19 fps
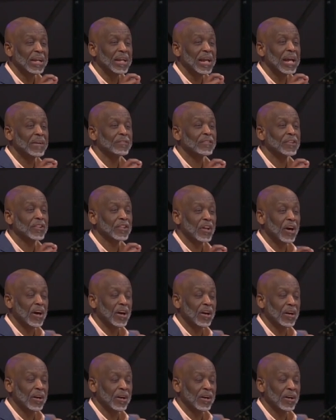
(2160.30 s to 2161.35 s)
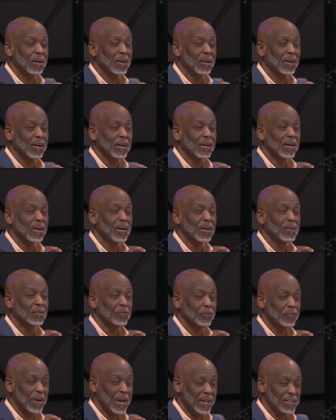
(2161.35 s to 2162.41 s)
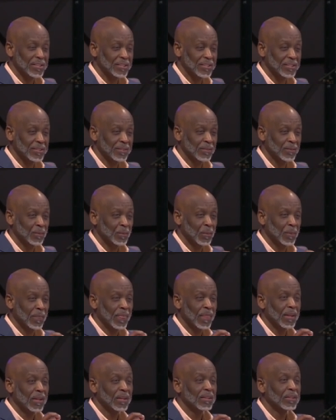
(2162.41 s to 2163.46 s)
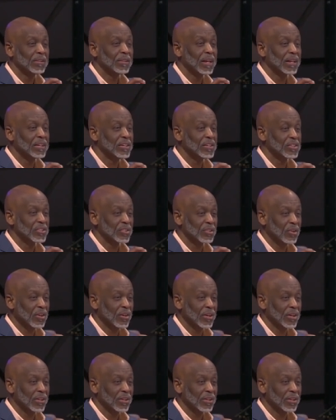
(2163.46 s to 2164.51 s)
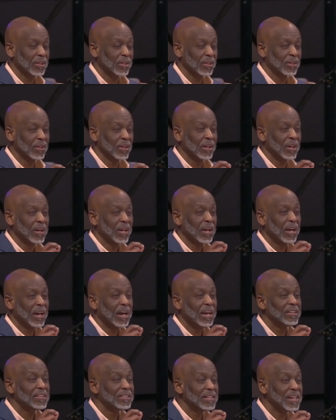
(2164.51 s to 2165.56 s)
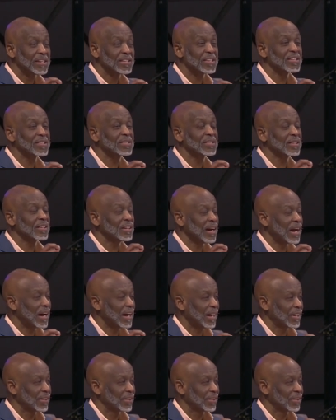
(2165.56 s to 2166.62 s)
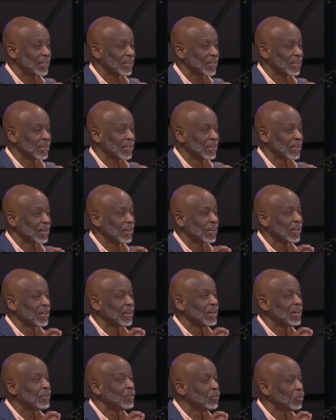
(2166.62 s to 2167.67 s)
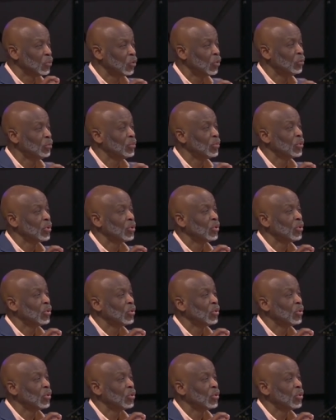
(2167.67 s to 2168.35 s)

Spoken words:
and every tongue confess that he is Lord. And this is the God in whom